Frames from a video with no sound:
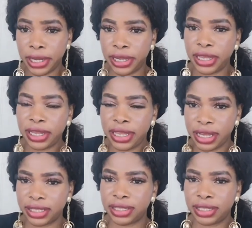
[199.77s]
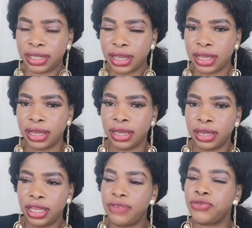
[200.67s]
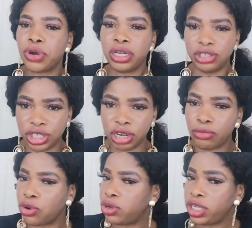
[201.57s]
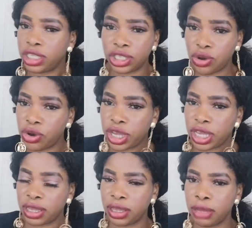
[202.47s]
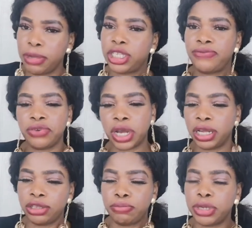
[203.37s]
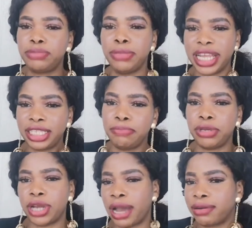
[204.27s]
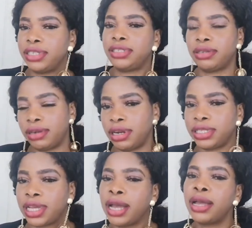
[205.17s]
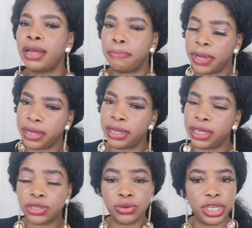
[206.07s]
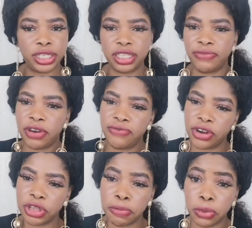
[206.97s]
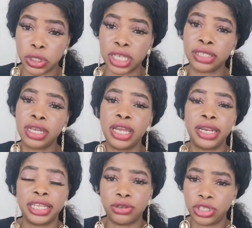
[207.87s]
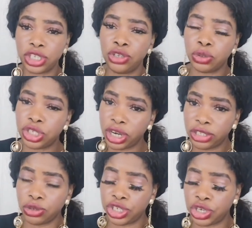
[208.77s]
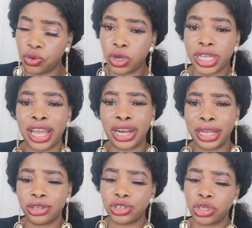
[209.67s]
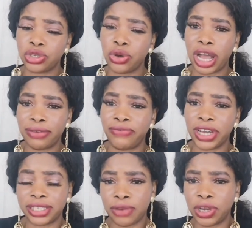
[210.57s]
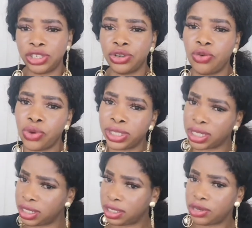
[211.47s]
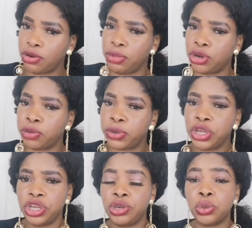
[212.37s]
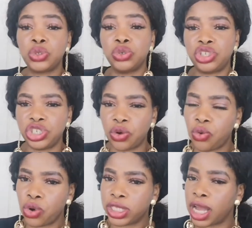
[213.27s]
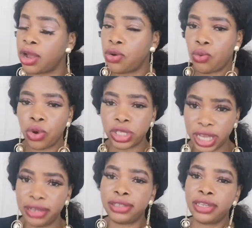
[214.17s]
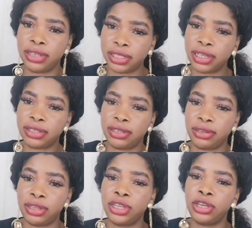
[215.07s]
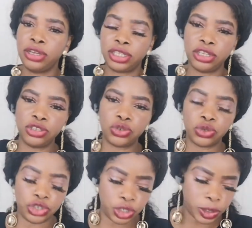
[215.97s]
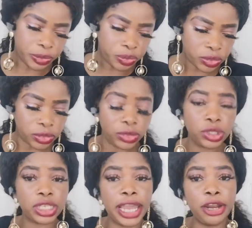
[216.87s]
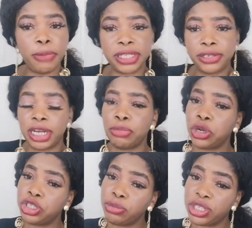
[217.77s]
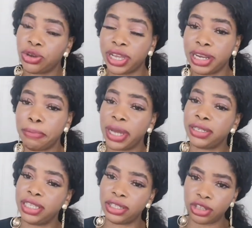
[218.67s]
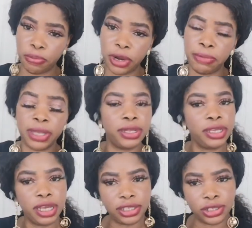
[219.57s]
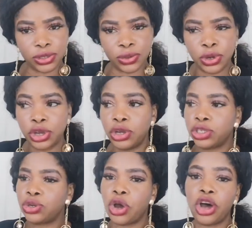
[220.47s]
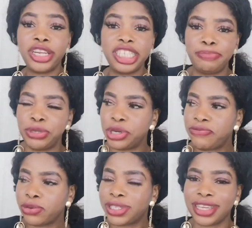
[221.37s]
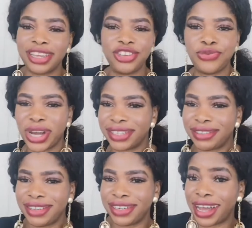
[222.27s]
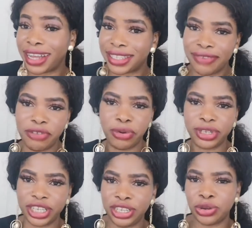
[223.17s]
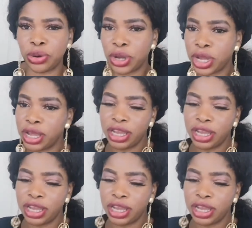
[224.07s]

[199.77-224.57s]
per day. Yes, if you can drink more, it is okay, but if you can't, but let it be at least 3 liters per day. So it is very, very important. Let us, you know, try to drink water, and let us also advise our young one that is still coming up, you know, to drink water. Water is a necessity thing to drink. And number three I'm going to be talking about is supplement. Yes, so all this beautiful skin you are seeing at everybody, you know